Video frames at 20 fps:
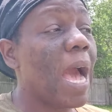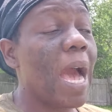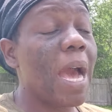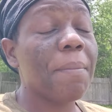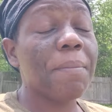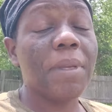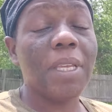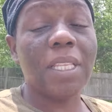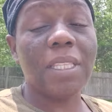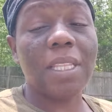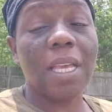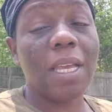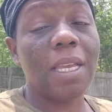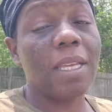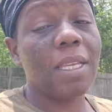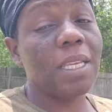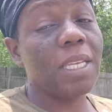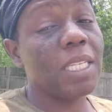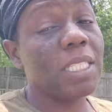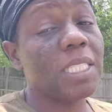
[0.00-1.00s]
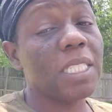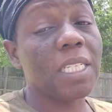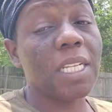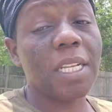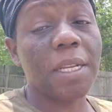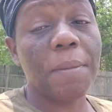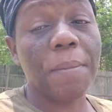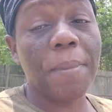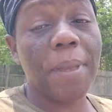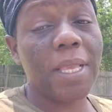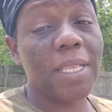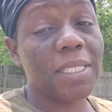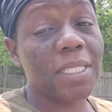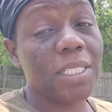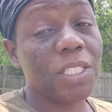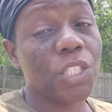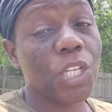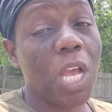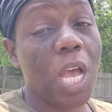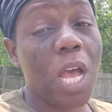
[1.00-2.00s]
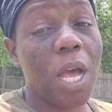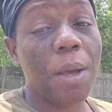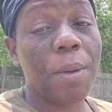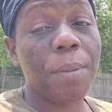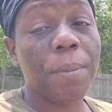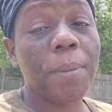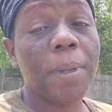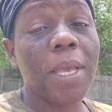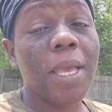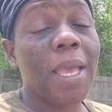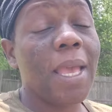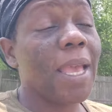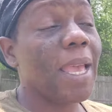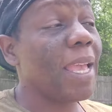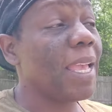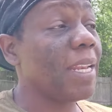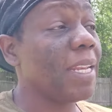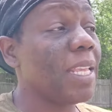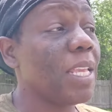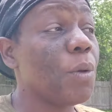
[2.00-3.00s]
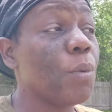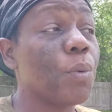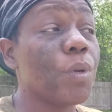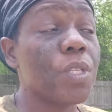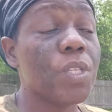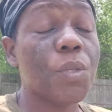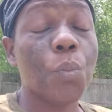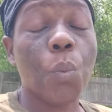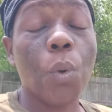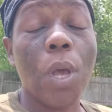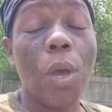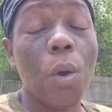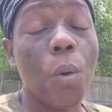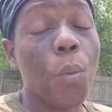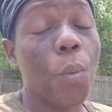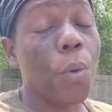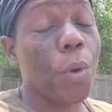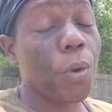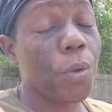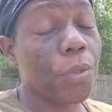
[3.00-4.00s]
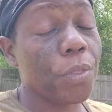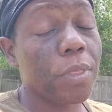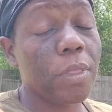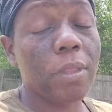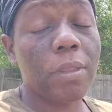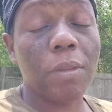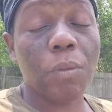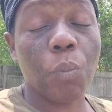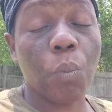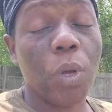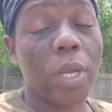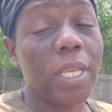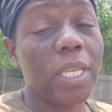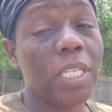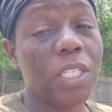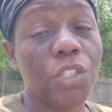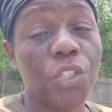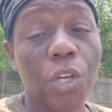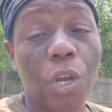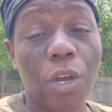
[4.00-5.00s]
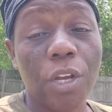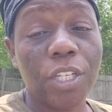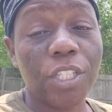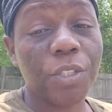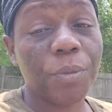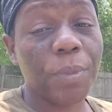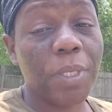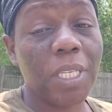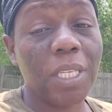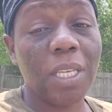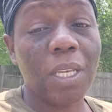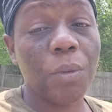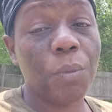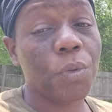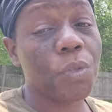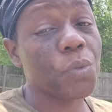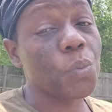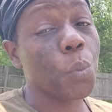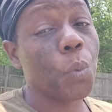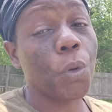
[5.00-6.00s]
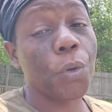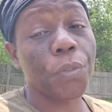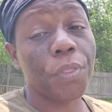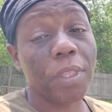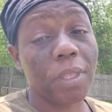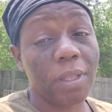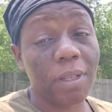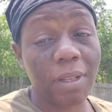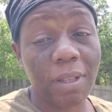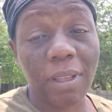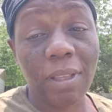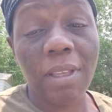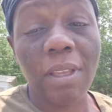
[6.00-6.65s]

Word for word: I mean, like, he did an amazing job. And it was well worth what he charged me. It was worth it.